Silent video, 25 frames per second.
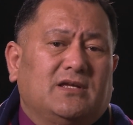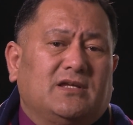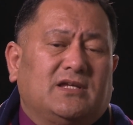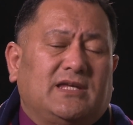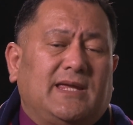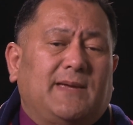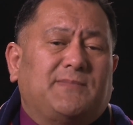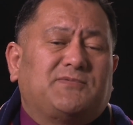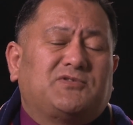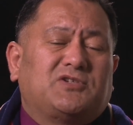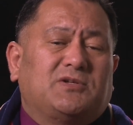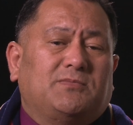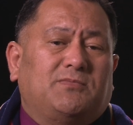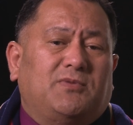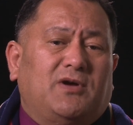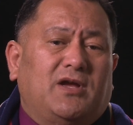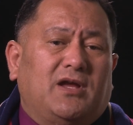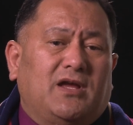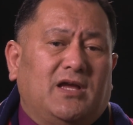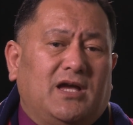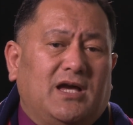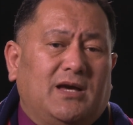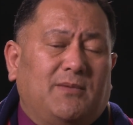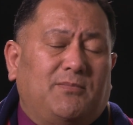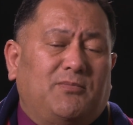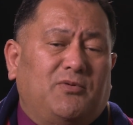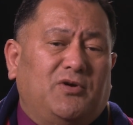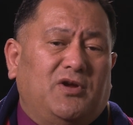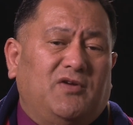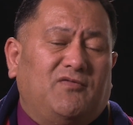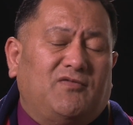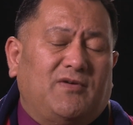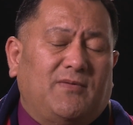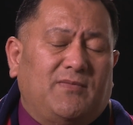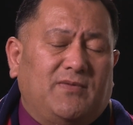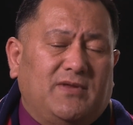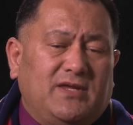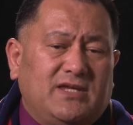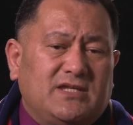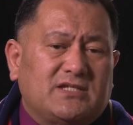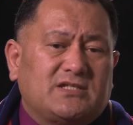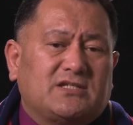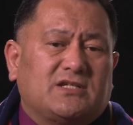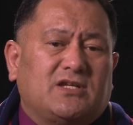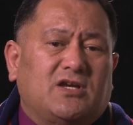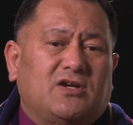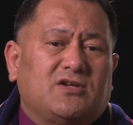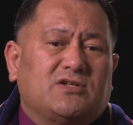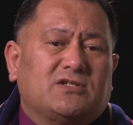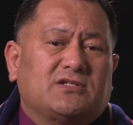captured by Ngāpui from the
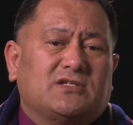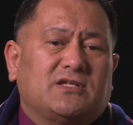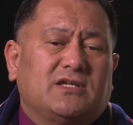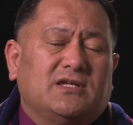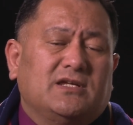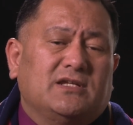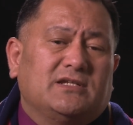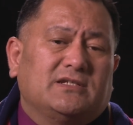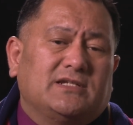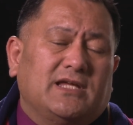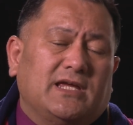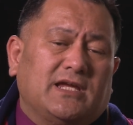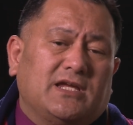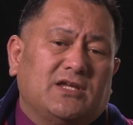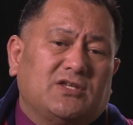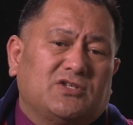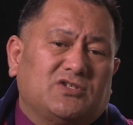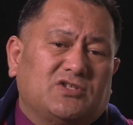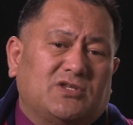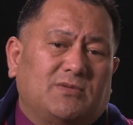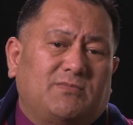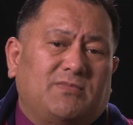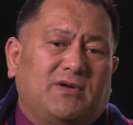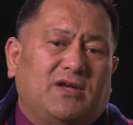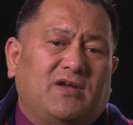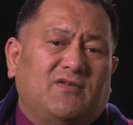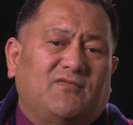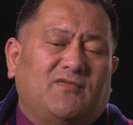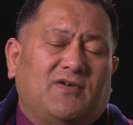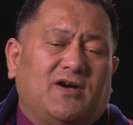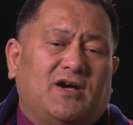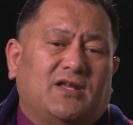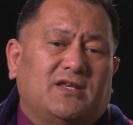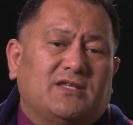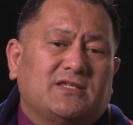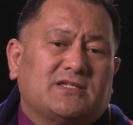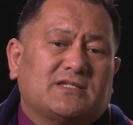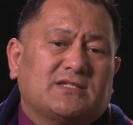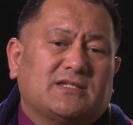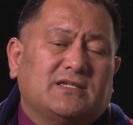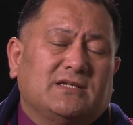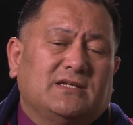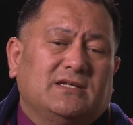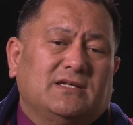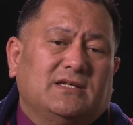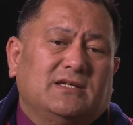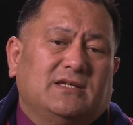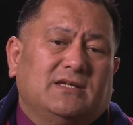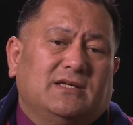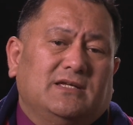east coast, taken to the Bay of Islands.
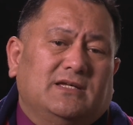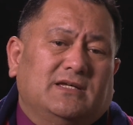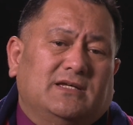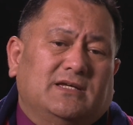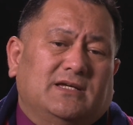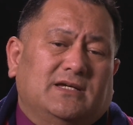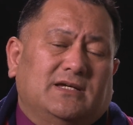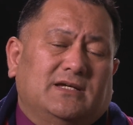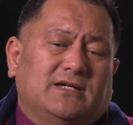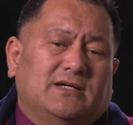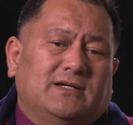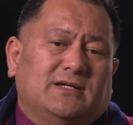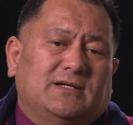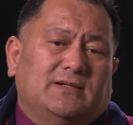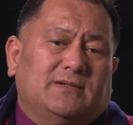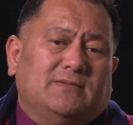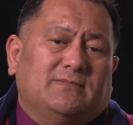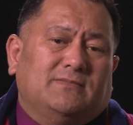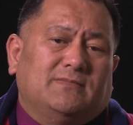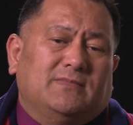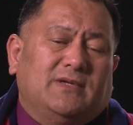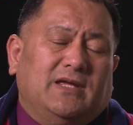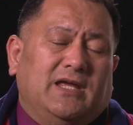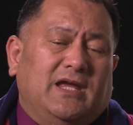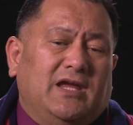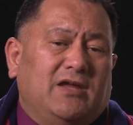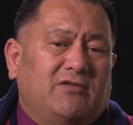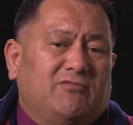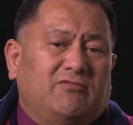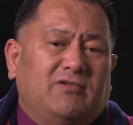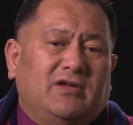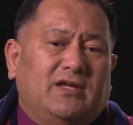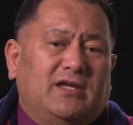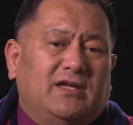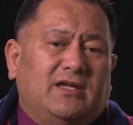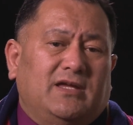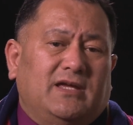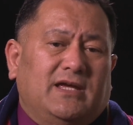Henry